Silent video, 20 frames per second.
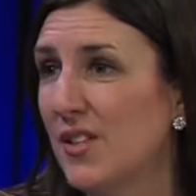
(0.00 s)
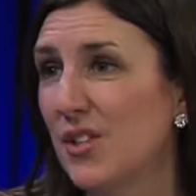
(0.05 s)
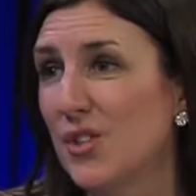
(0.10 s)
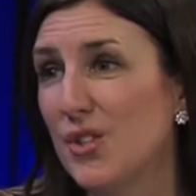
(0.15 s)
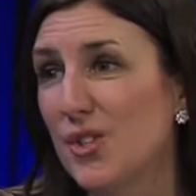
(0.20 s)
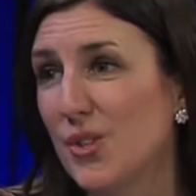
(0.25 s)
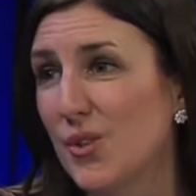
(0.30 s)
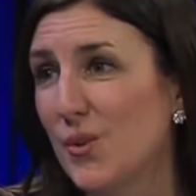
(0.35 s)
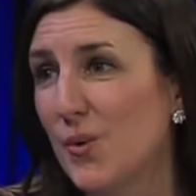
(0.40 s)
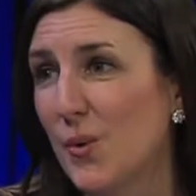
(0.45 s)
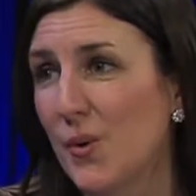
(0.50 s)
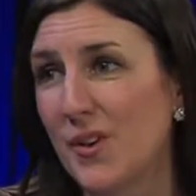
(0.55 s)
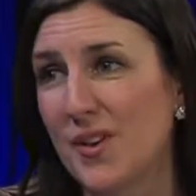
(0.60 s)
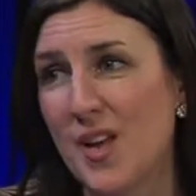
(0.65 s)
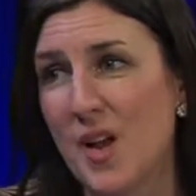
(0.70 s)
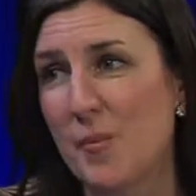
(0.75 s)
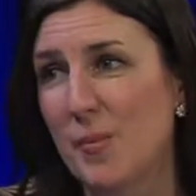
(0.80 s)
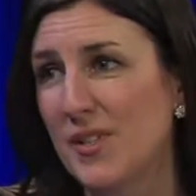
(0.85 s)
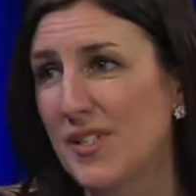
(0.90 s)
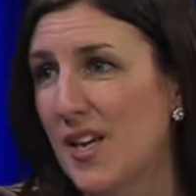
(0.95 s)
issue or an
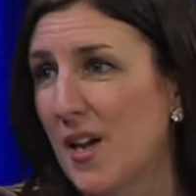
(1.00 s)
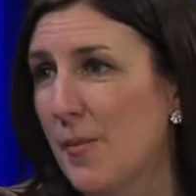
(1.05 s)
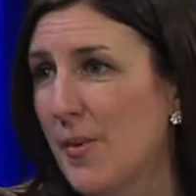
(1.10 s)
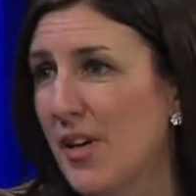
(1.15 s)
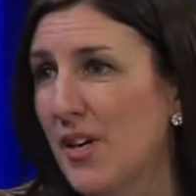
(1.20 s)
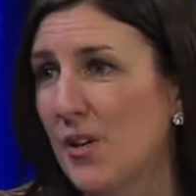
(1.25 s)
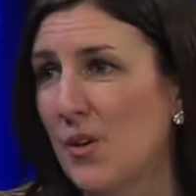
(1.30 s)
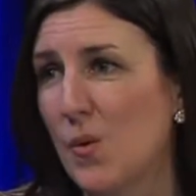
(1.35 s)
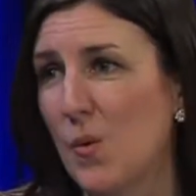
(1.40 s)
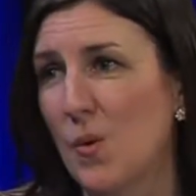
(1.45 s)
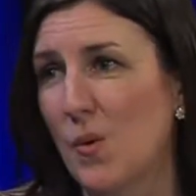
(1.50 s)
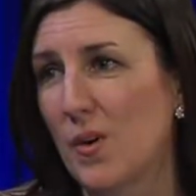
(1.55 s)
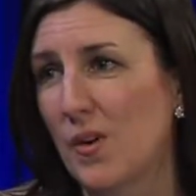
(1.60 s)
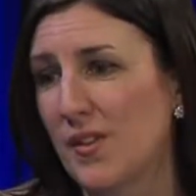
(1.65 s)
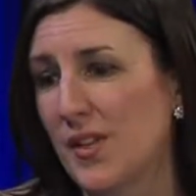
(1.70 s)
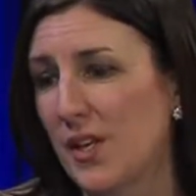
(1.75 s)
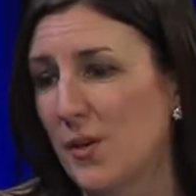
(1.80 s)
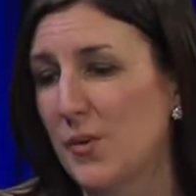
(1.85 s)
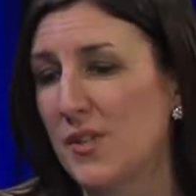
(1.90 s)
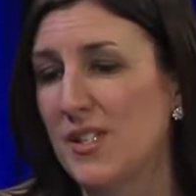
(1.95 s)
mm-hmm. epidemic or
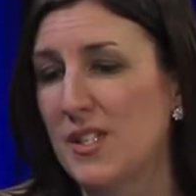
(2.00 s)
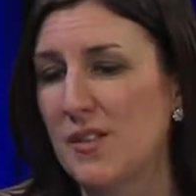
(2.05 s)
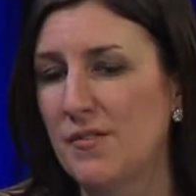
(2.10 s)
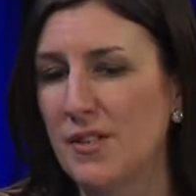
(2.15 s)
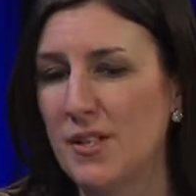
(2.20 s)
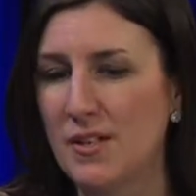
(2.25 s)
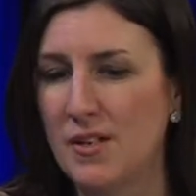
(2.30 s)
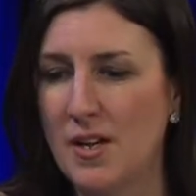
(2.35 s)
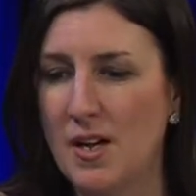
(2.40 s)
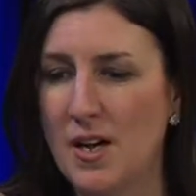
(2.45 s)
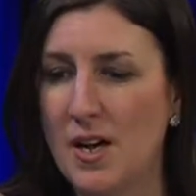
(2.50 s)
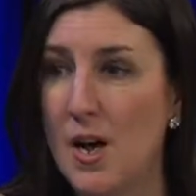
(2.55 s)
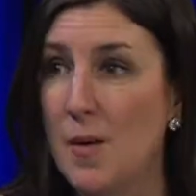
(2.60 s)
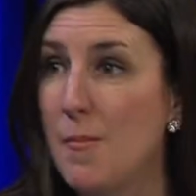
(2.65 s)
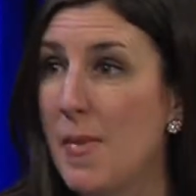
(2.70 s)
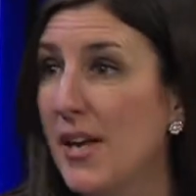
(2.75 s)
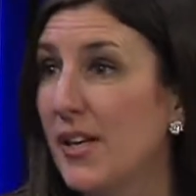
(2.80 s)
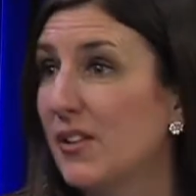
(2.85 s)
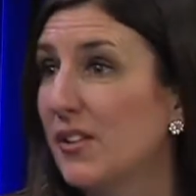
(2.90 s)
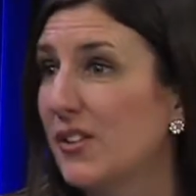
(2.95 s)
that it was even a, a
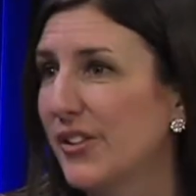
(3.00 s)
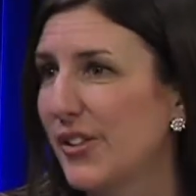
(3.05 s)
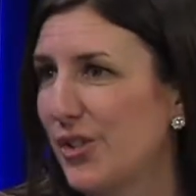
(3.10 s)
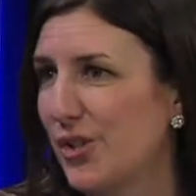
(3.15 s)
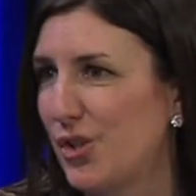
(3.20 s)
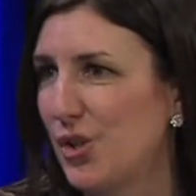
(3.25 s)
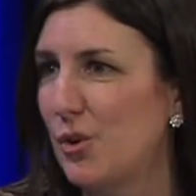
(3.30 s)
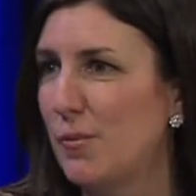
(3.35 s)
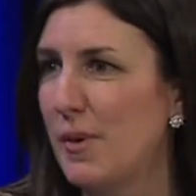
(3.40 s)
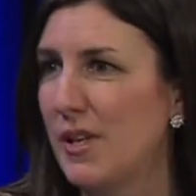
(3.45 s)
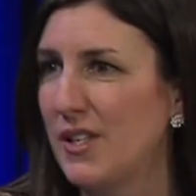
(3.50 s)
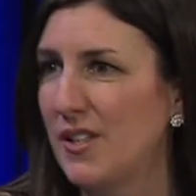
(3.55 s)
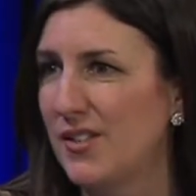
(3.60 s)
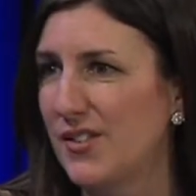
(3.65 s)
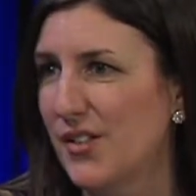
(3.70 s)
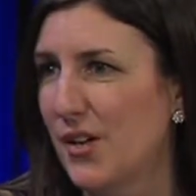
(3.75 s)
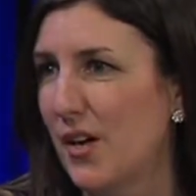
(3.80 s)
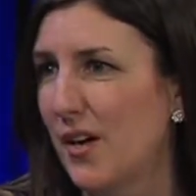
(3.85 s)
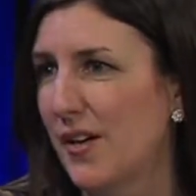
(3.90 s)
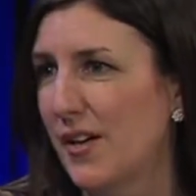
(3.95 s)
medical issue. Many right.
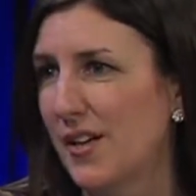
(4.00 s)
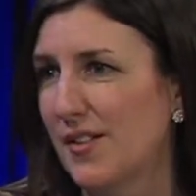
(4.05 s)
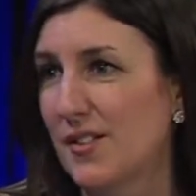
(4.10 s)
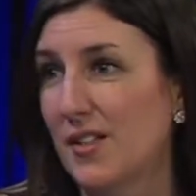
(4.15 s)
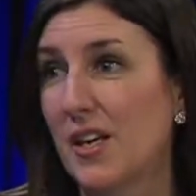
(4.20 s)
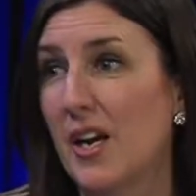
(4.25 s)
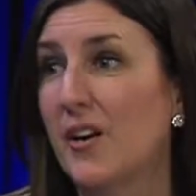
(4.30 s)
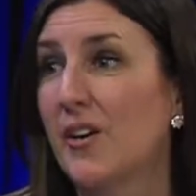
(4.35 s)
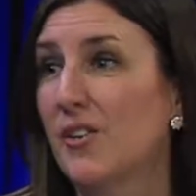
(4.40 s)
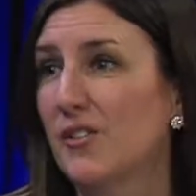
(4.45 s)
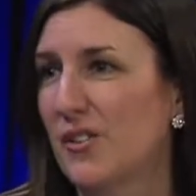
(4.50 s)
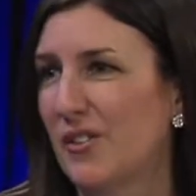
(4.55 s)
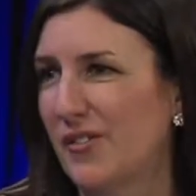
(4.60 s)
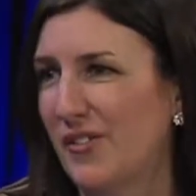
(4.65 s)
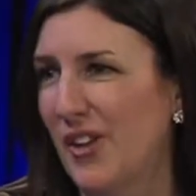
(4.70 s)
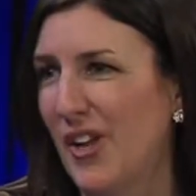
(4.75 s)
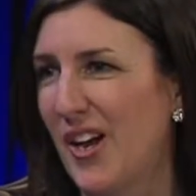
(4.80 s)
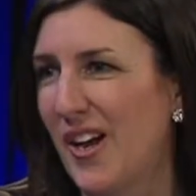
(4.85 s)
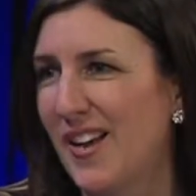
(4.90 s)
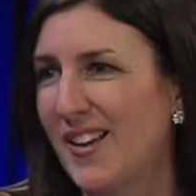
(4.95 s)
saw it as a character
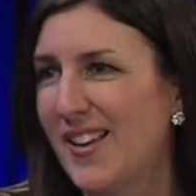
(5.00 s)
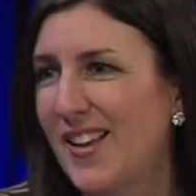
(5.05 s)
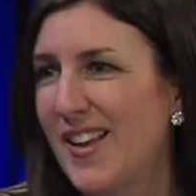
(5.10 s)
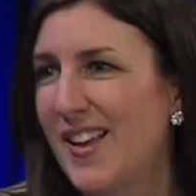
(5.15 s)
flaw.